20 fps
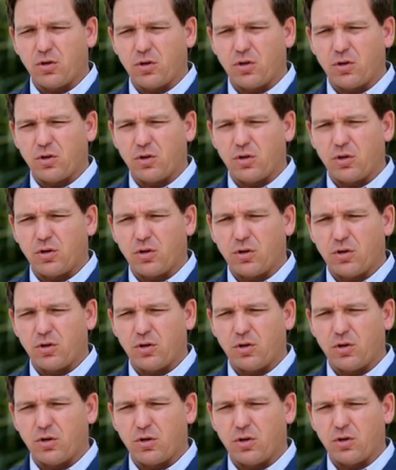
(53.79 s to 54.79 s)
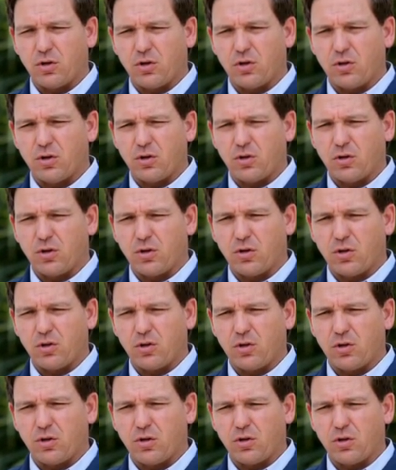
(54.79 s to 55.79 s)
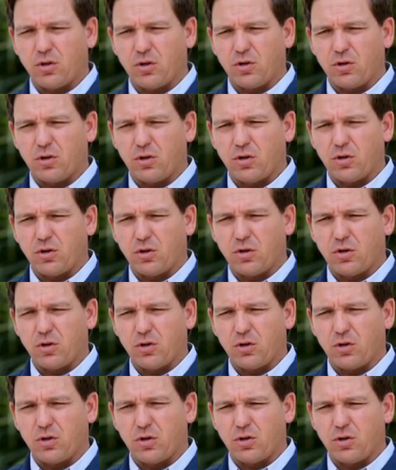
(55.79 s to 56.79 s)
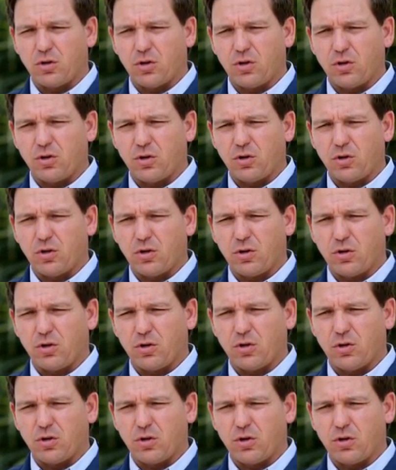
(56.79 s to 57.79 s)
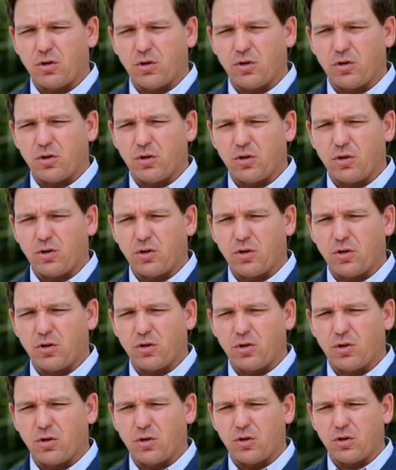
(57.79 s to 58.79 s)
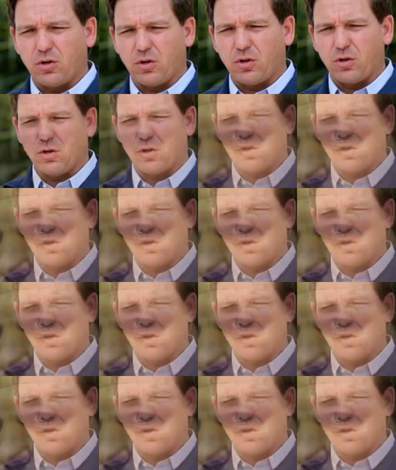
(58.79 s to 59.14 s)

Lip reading: This person isn't speaking.